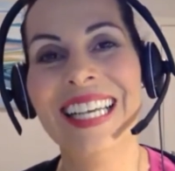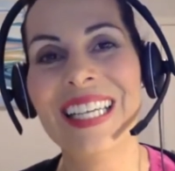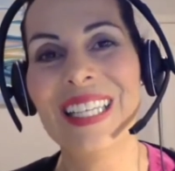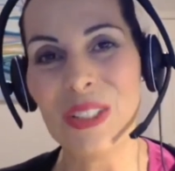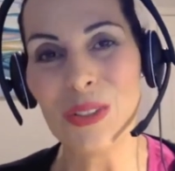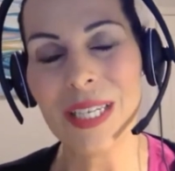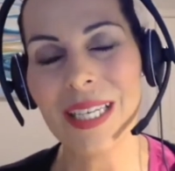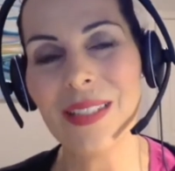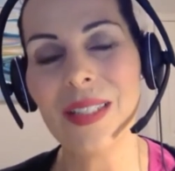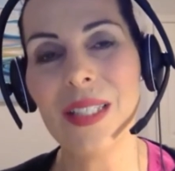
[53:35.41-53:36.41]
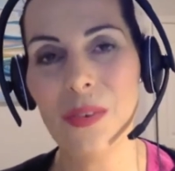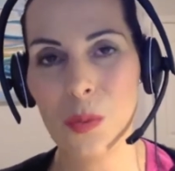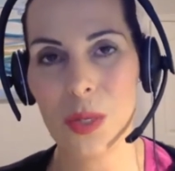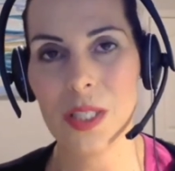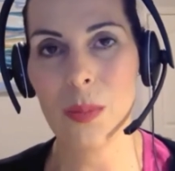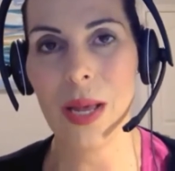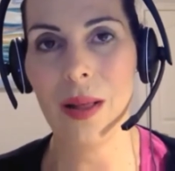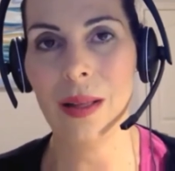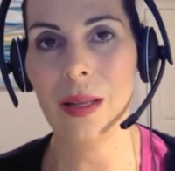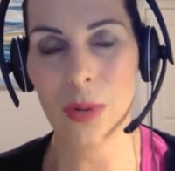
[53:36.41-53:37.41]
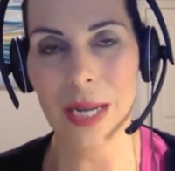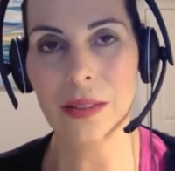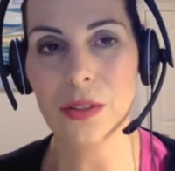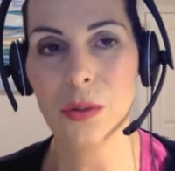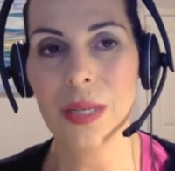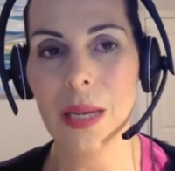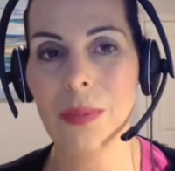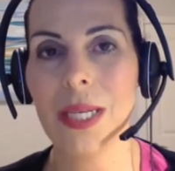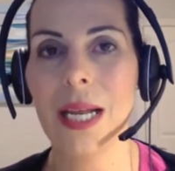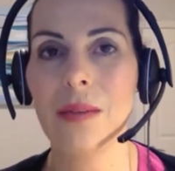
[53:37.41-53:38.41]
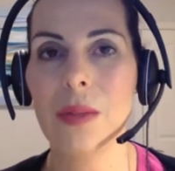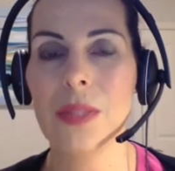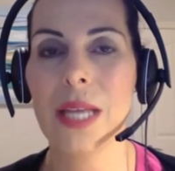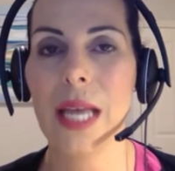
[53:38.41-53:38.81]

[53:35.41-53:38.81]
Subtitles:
get your kid to leave a voicemail and write the script and have them say,